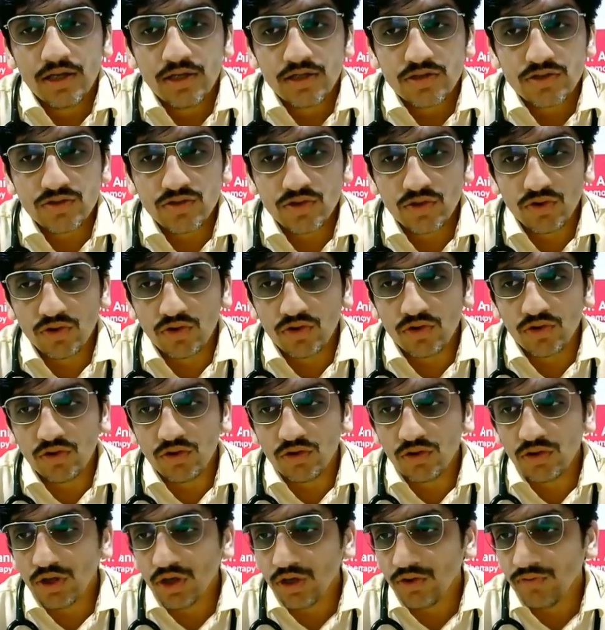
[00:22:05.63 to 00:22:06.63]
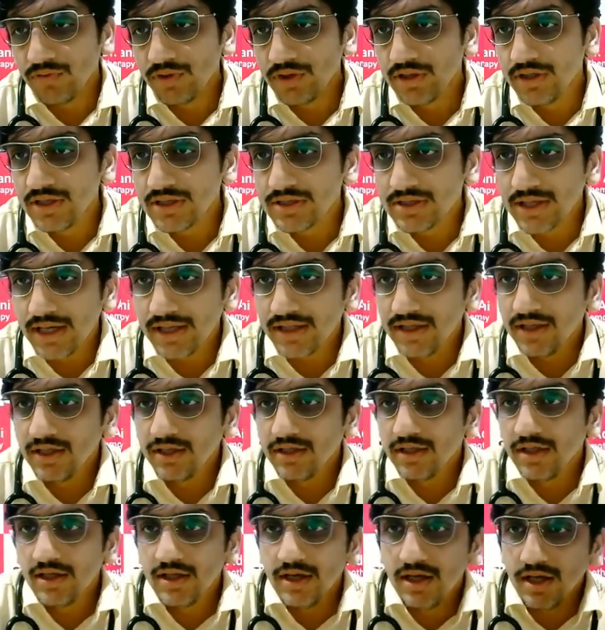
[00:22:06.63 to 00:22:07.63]
So with this, I think
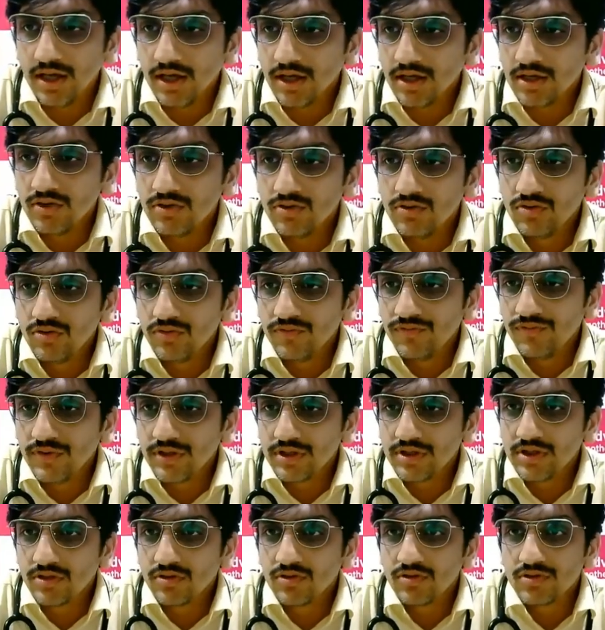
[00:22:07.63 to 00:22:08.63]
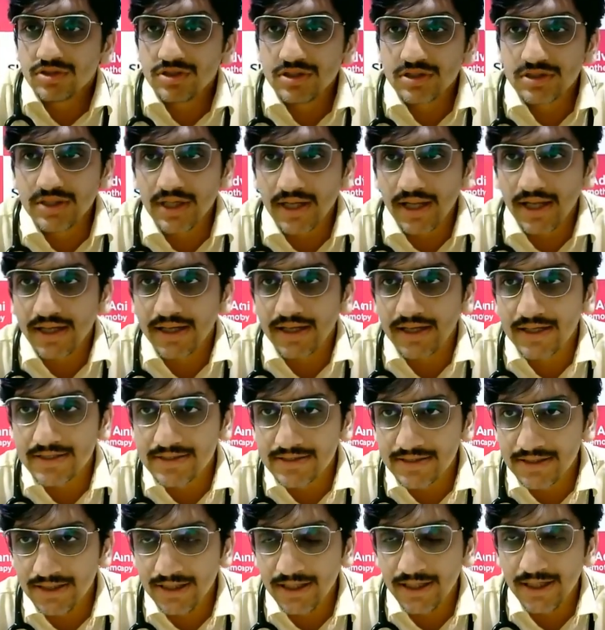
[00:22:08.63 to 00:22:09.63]
there are no further questions that I can
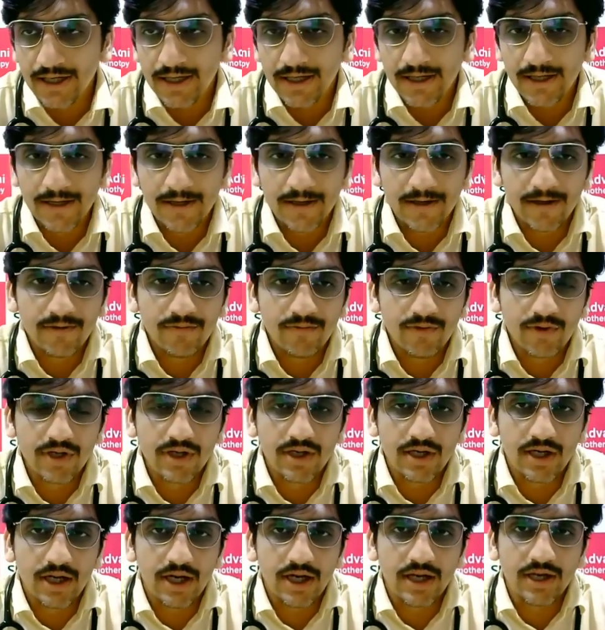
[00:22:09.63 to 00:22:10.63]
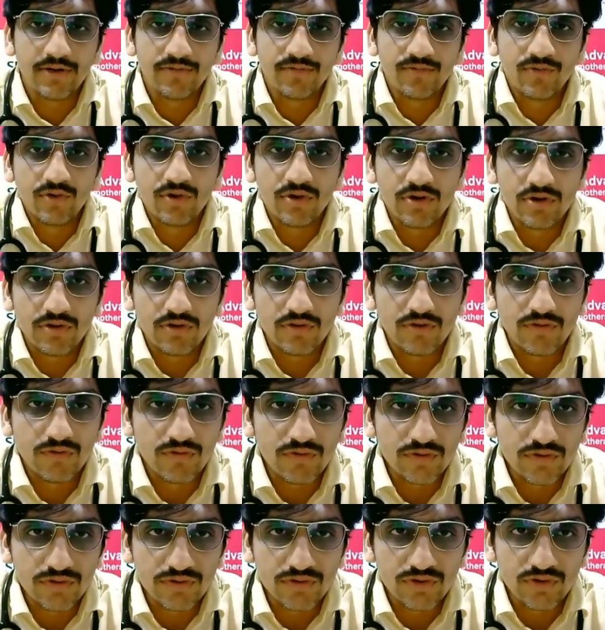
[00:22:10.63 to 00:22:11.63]
see. What I would
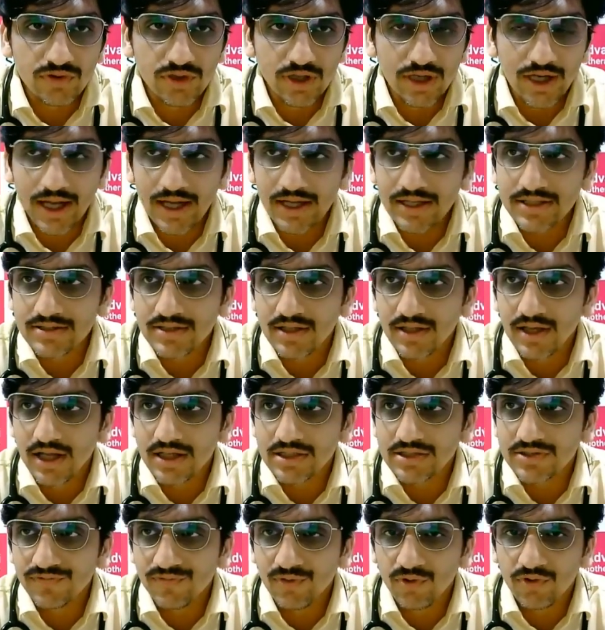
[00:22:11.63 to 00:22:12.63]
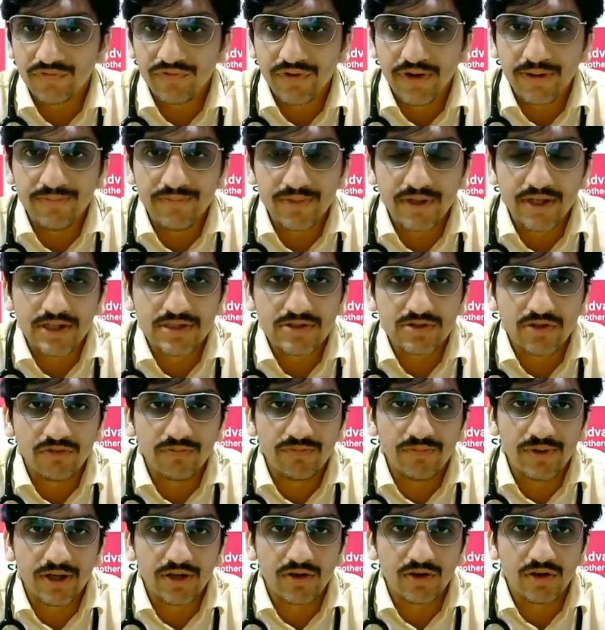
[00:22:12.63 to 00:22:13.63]
utilize the last 4 5 minutes of
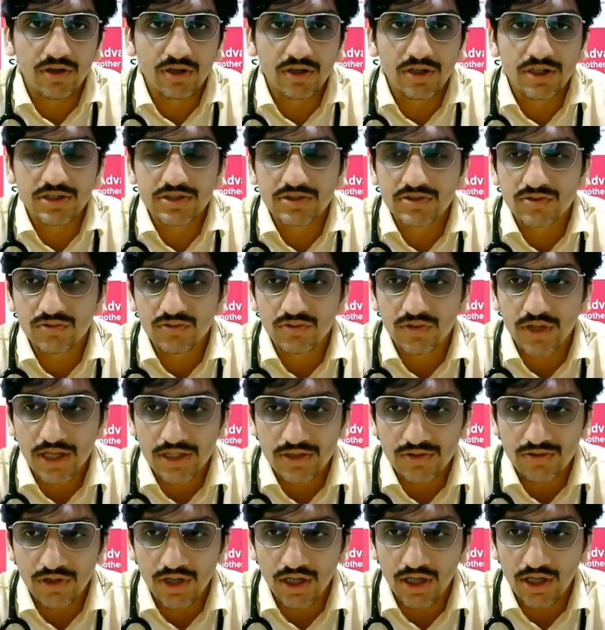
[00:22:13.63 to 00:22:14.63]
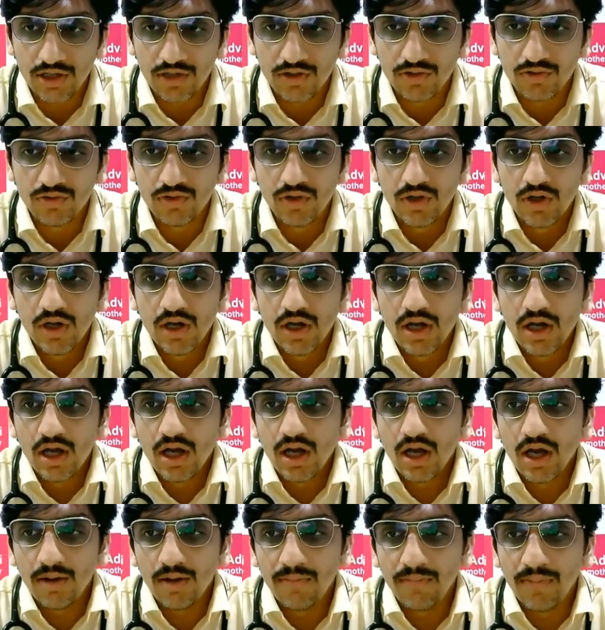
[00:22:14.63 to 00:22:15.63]
my talk is to educate you
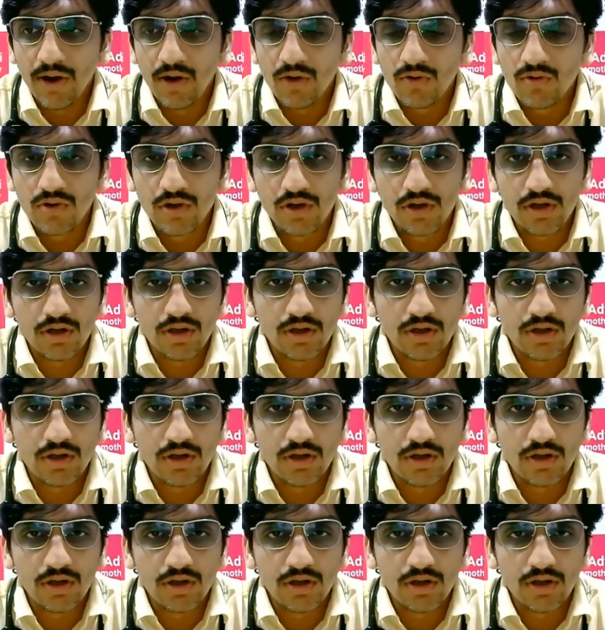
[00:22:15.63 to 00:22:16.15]
about